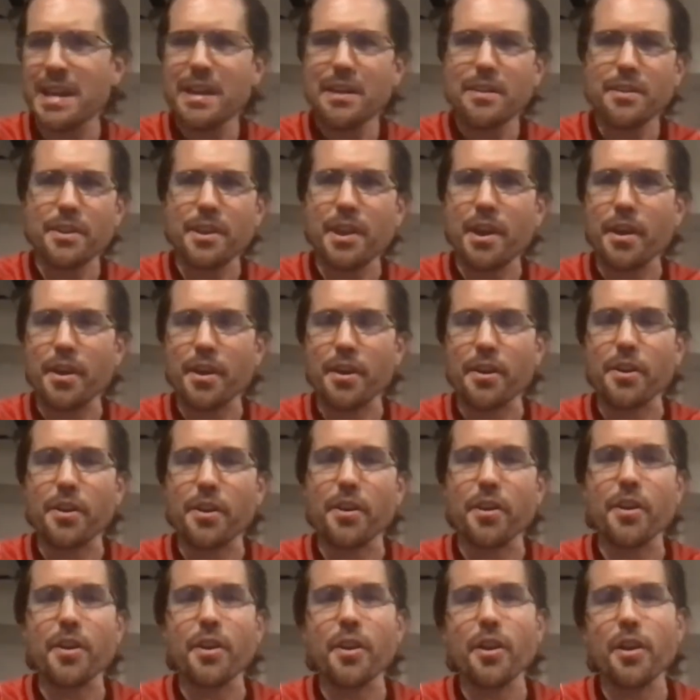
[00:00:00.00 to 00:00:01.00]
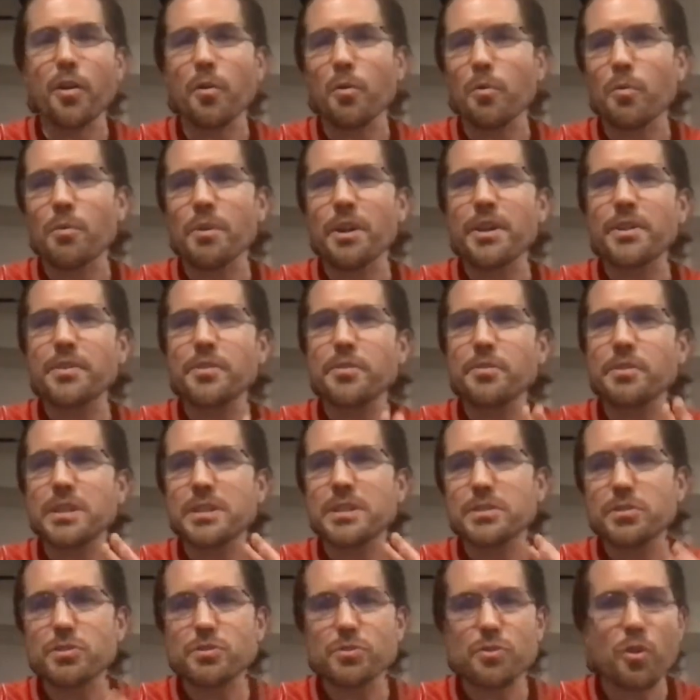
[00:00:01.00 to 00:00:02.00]
No. We do it
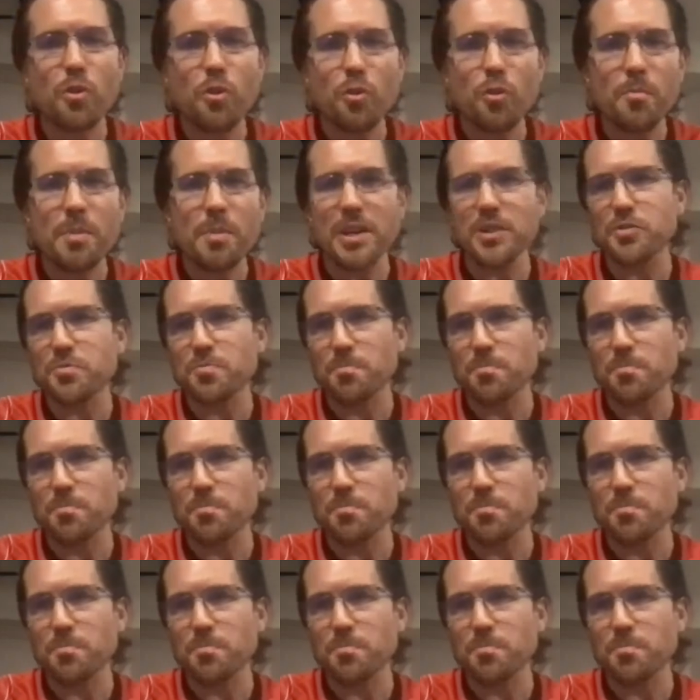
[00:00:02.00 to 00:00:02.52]
so much